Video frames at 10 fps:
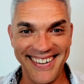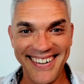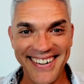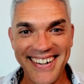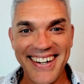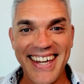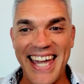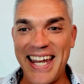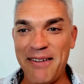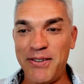
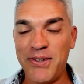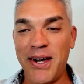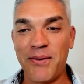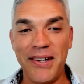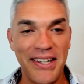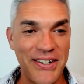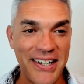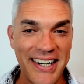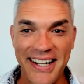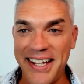And if you get really good
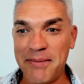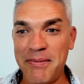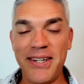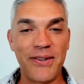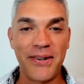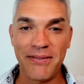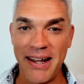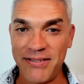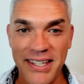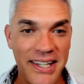at it, like me, you don't even
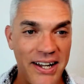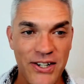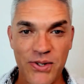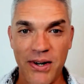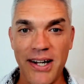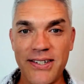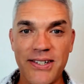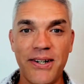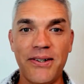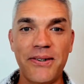have to eat lunch, right?
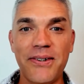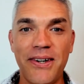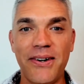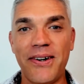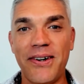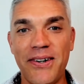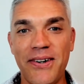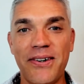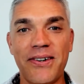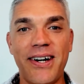So
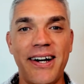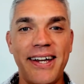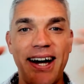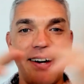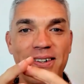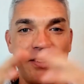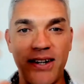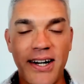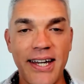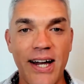you're cutting
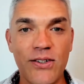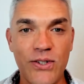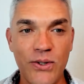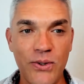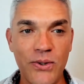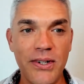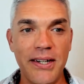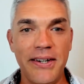out two